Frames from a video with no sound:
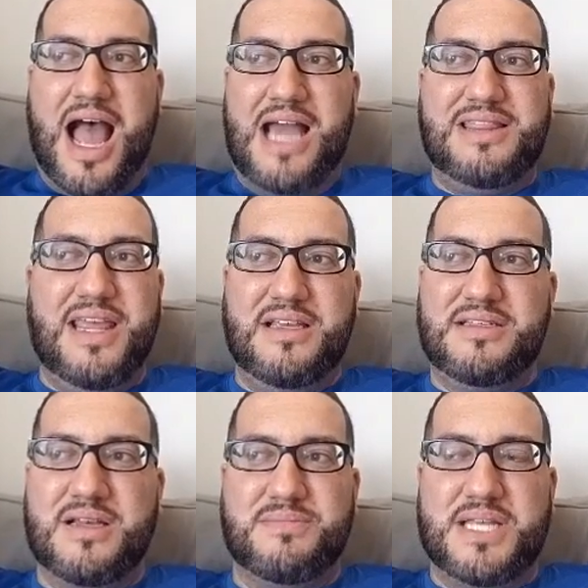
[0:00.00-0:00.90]
I think
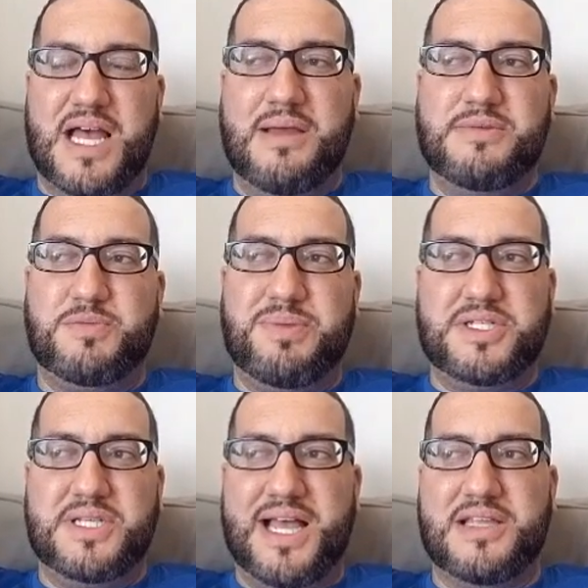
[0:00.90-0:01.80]
sometimes,
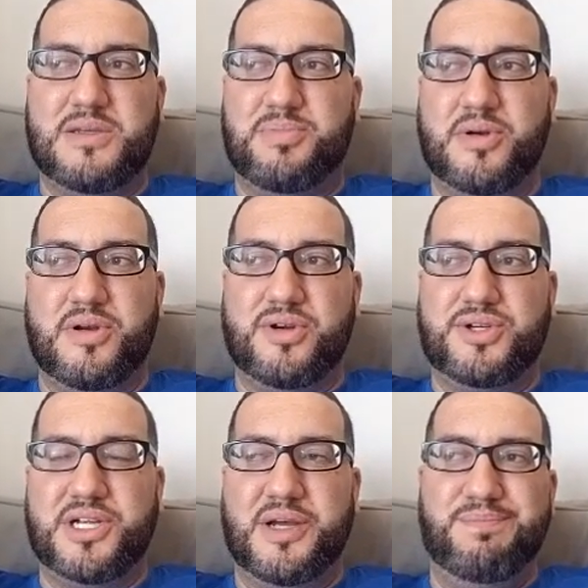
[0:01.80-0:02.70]
especially
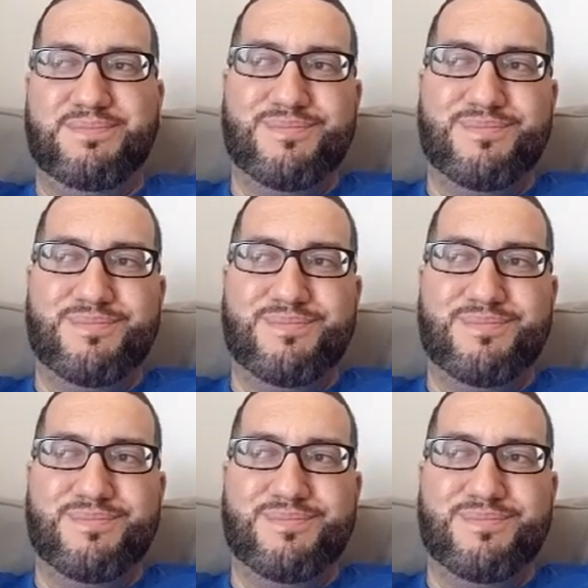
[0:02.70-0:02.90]
entrepreneurship,